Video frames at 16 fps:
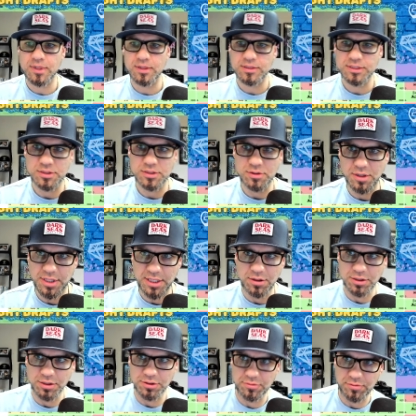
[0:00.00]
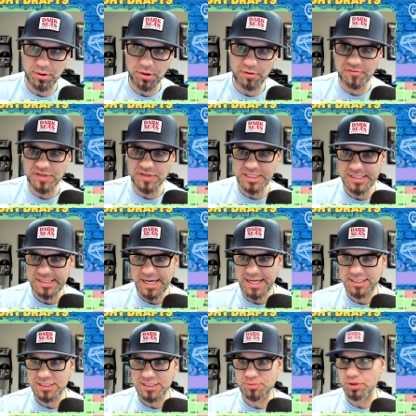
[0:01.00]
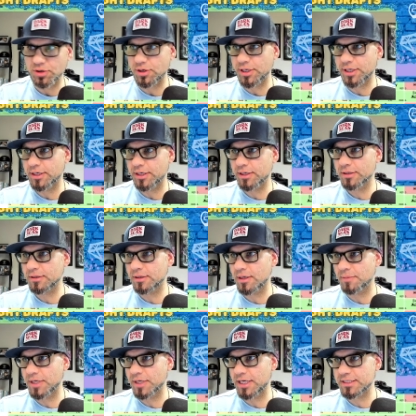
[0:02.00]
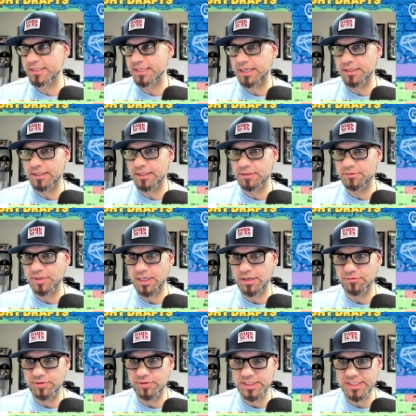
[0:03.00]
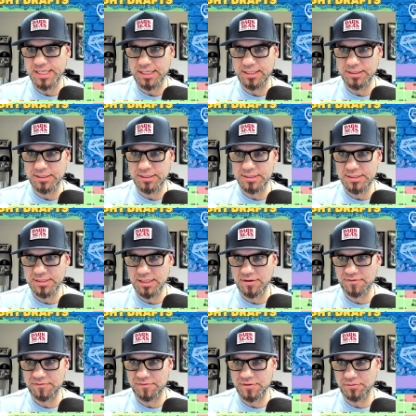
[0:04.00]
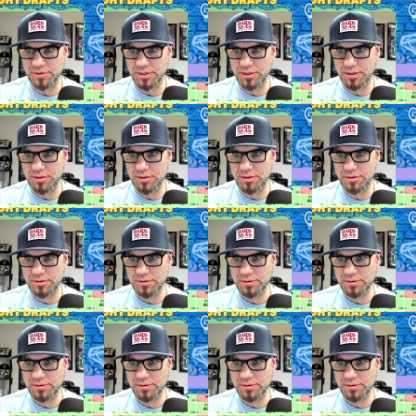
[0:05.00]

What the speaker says: Go to the old RotoViz Stat Explorer here. Oh, I'm not signed in. We got to re-sign in this stuff. Here we go.